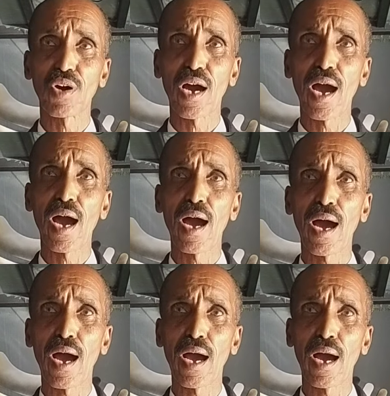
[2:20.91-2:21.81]

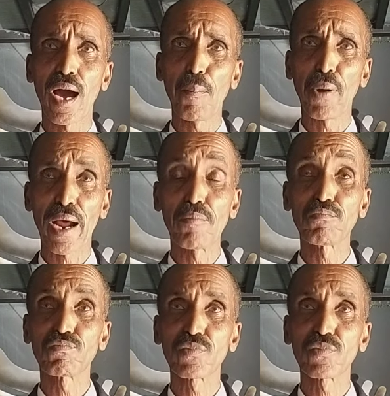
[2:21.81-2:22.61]
Abraham.